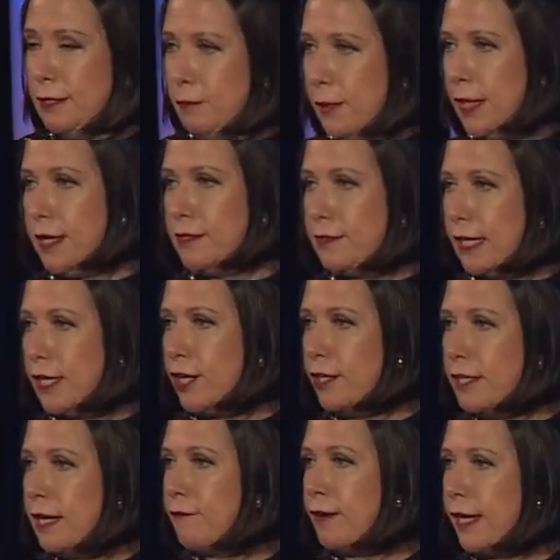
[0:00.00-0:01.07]
Because they could
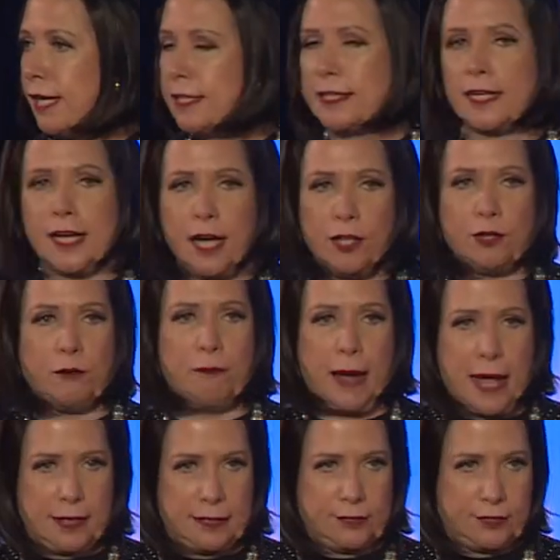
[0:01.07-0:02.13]
never get the color
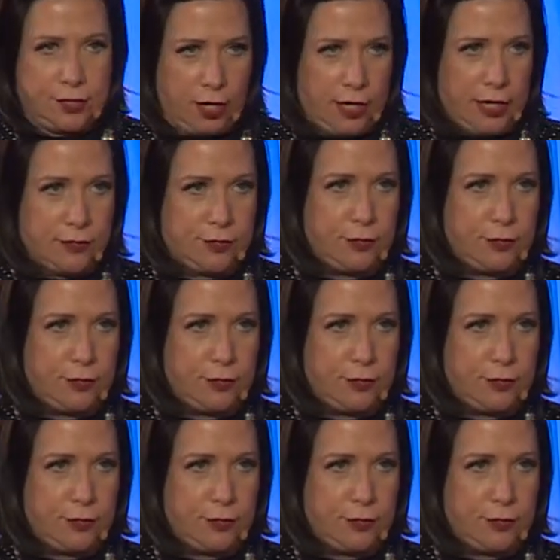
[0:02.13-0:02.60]
balanced on it.